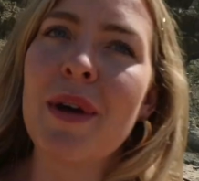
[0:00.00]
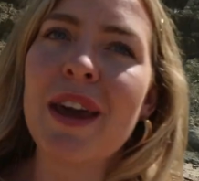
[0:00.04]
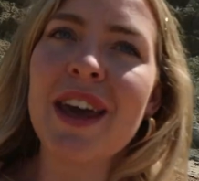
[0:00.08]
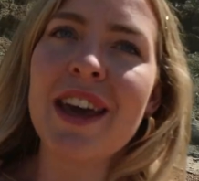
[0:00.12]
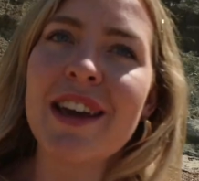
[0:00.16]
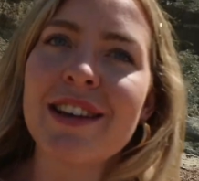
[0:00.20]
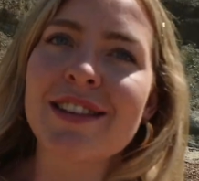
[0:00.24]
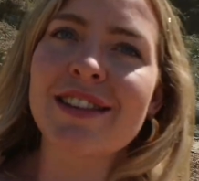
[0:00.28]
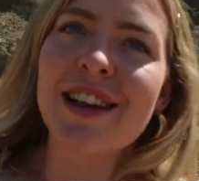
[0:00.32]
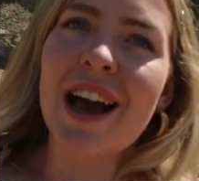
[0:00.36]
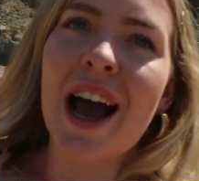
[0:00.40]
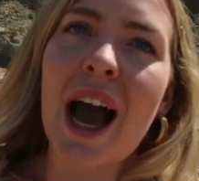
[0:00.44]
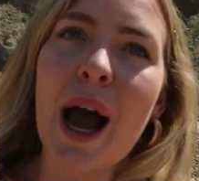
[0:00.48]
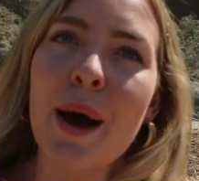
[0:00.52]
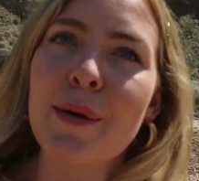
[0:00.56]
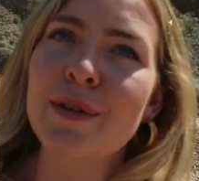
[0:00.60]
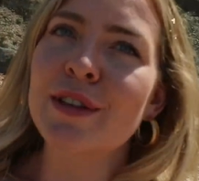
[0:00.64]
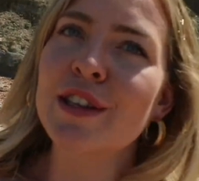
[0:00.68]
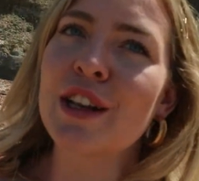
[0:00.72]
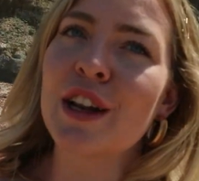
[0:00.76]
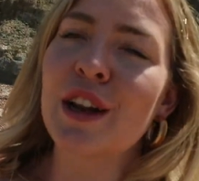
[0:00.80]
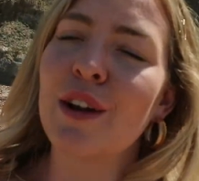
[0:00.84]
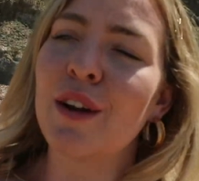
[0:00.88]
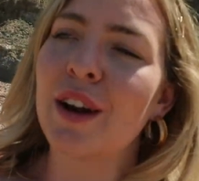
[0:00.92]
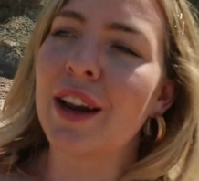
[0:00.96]
It is
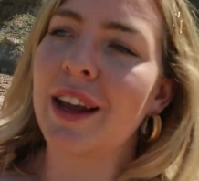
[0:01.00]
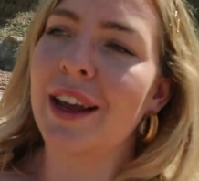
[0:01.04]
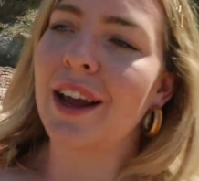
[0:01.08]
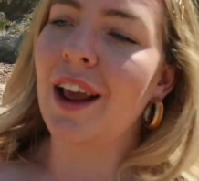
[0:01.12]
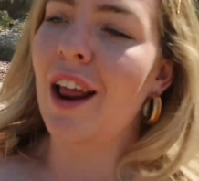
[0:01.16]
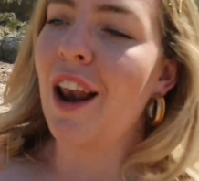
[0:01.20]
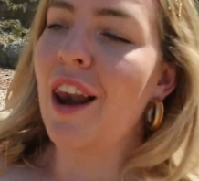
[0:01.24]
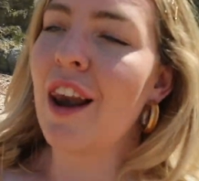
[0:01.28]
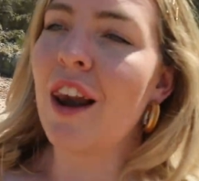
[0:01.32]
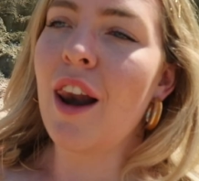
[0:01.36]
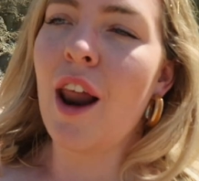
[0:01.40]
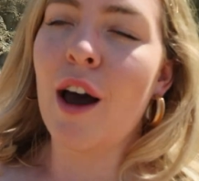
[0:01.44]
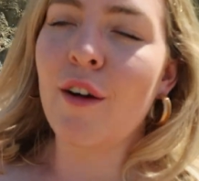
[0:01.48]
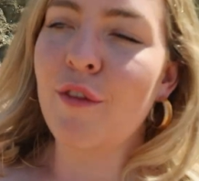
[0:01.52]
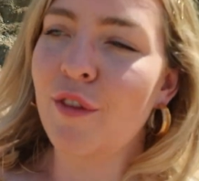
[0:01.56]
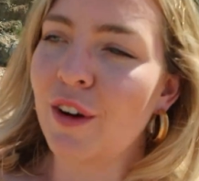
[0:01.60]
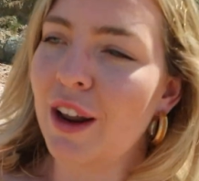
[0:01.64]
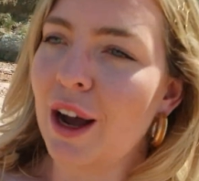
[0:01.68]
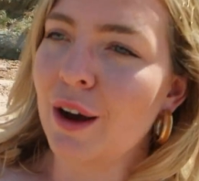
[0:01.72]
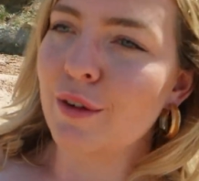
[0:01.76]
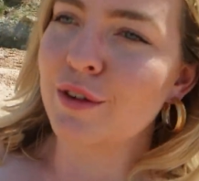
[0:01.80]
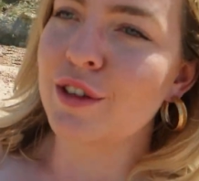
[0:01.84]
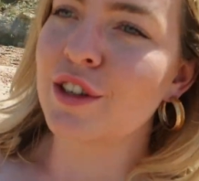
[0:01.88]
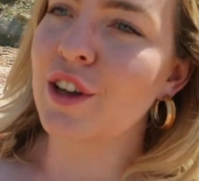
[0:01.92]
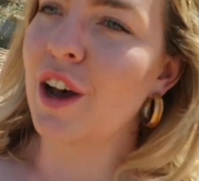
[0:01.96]
absolutely lovely
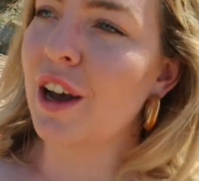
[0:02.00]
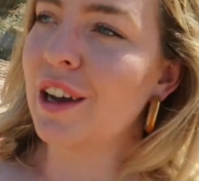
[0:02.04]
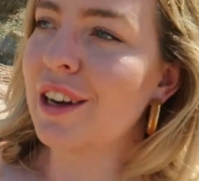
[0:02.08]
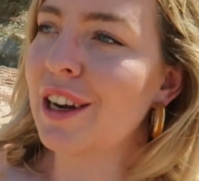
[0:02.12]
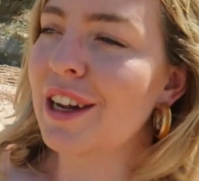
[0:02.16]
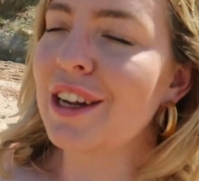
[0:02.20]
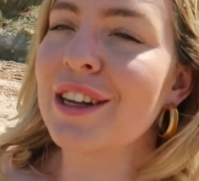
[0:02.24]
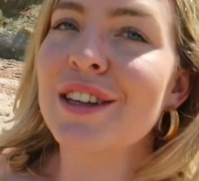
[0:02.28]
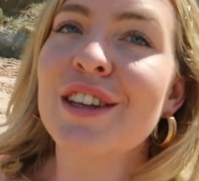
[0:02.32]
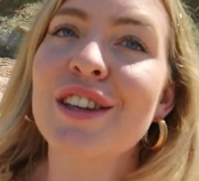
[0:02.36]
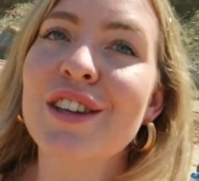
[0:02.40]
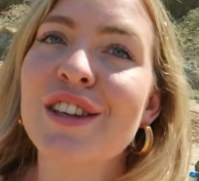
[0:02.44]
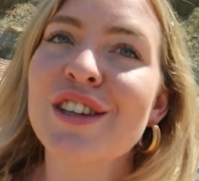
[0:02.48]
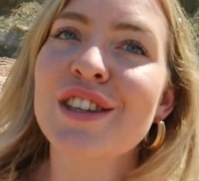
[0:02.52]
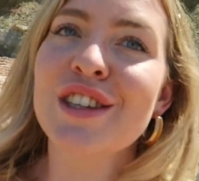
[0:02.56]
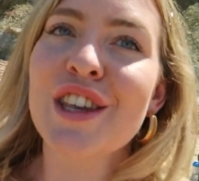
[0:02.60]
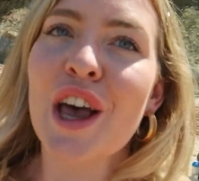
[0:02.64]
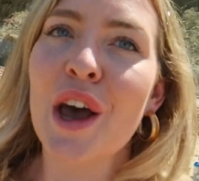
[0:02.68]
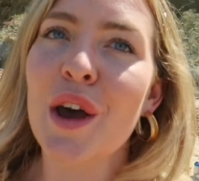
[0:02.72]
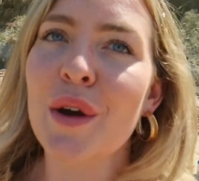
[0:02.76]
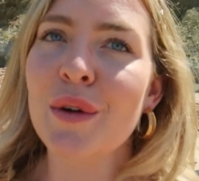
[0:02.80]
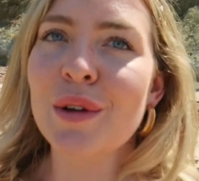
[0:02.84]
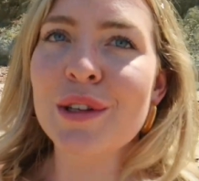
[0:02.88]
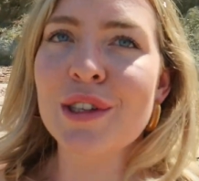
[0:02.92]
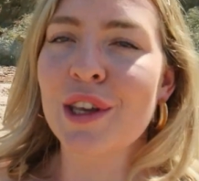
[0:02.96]
outside. It is
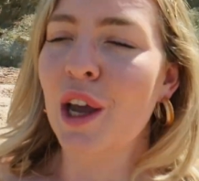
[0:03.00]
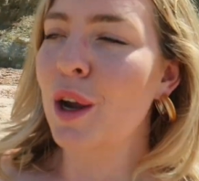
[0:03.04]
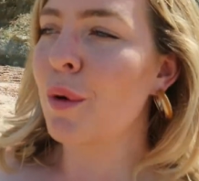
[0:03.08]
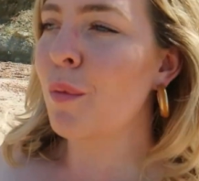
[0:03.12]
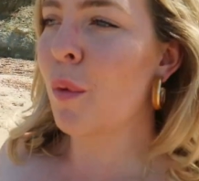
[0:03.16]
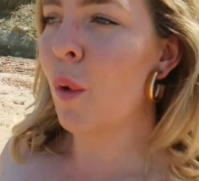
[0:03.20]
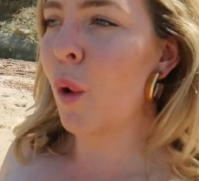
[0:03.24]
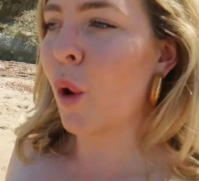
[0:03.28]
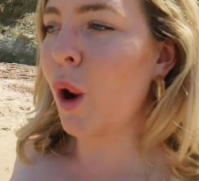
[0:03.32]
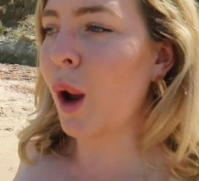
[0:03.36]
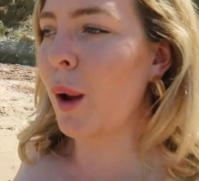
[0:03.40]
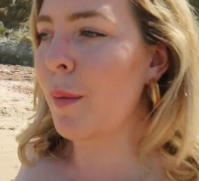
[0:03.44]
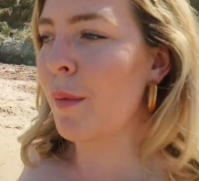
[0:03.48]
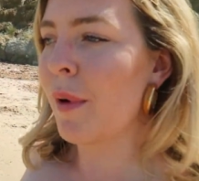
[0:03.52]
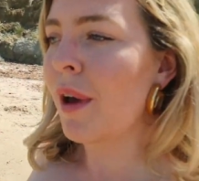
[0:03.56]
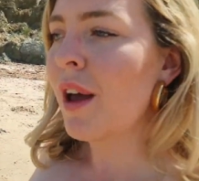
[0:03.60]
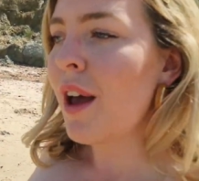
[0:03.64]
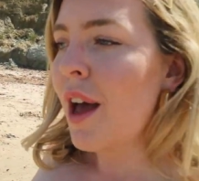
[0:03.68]
so, so warm.